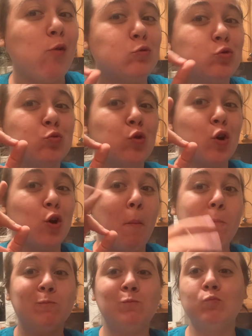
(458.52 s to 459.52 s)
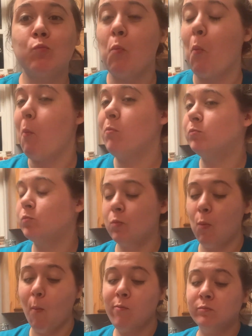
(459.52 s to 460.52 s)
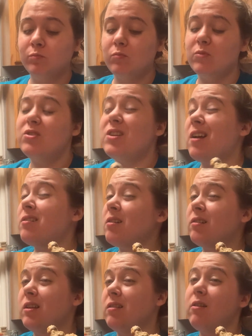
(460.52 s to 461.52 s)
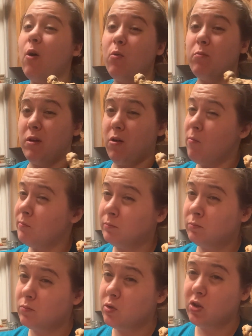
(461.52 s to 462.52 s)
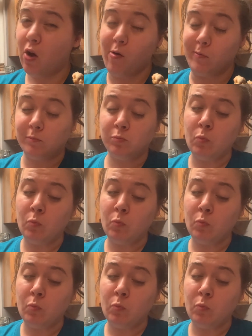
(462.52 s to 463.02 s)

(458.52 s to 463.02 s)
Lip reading: it's really good. It's technically oatmeal, so